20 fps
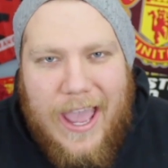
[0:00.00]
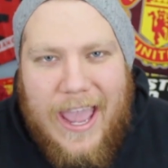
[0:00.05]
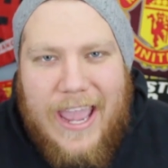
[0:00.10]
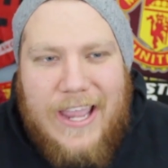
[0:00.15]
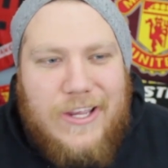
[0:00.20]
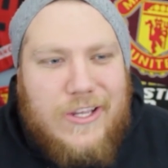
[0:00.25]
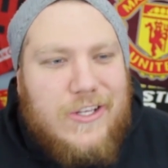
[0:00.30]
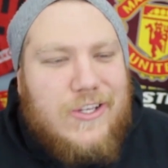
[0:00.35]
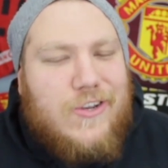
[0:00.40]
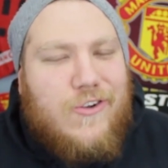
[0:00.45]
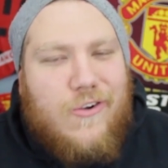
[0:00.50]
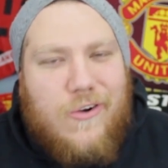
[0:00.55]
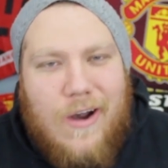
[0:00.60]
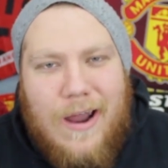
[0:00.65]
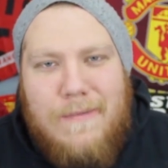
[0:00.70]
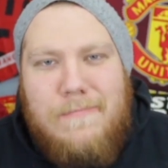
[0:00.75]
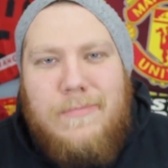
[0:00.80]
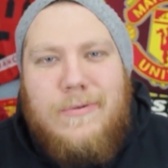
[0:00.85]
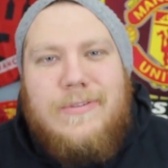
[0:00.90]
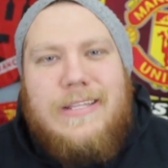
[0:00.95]
He just
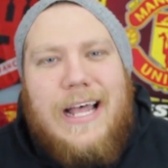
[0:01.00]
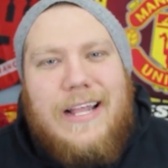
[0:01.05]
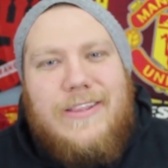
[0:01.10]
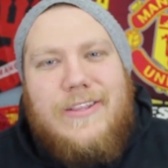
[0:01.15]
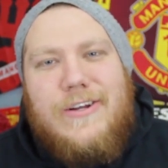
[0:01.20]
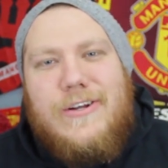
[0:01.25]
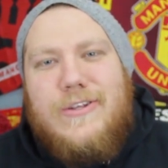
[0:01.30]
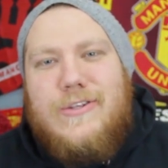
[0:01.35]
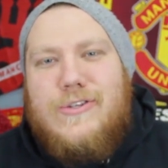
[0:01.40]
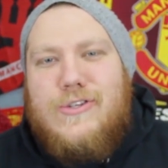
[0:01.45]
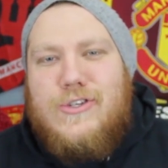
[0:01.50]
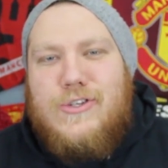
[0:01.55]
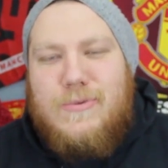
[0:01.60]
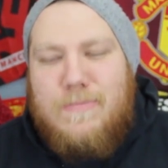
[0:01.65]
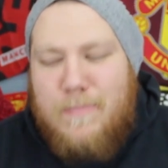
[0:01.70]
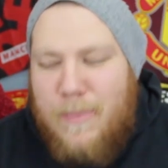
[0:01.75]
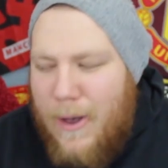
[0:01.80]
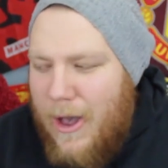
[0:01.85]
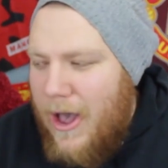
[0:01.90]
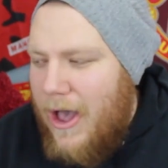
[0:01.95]
crumbled under the
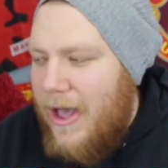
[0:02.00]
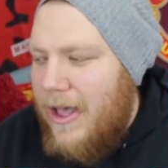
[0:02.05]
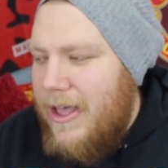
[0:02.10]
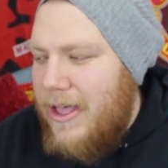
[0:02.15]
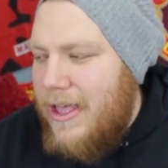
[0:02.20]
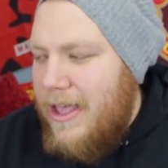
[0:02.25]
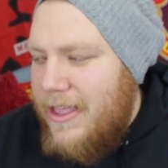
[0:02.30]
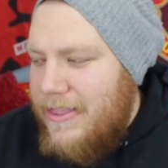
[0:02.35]
spot.